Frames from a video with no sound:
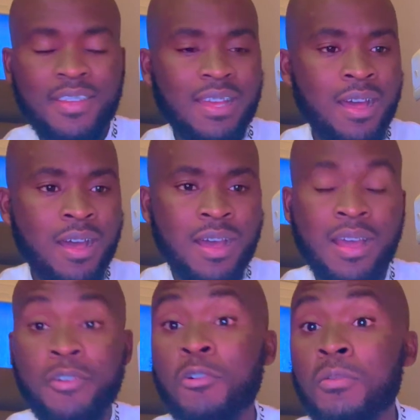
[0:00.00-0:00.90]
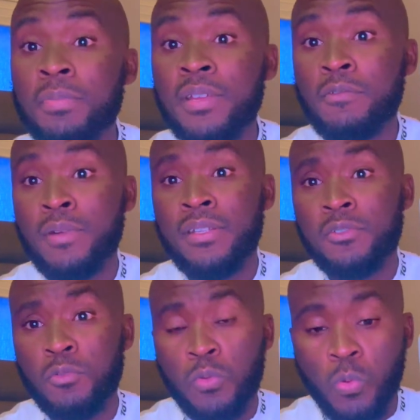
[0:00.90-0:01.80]
I hope everyone is
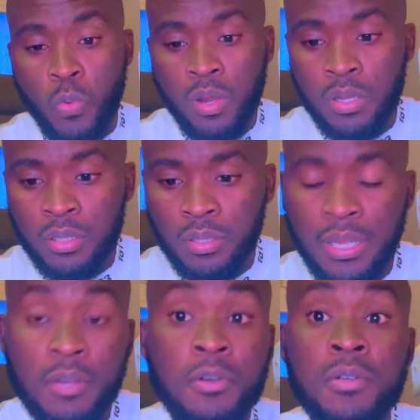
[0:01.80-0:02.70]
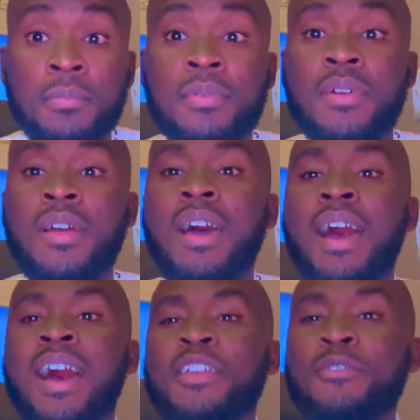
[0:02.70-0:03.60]
doing well. I hope
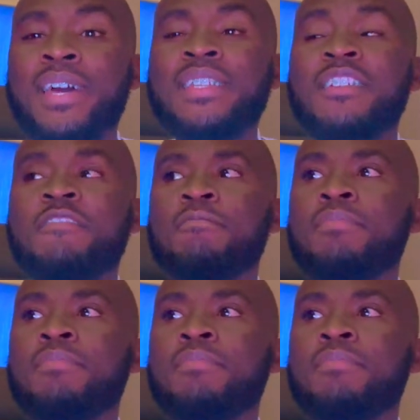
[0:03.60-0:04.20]
you guys have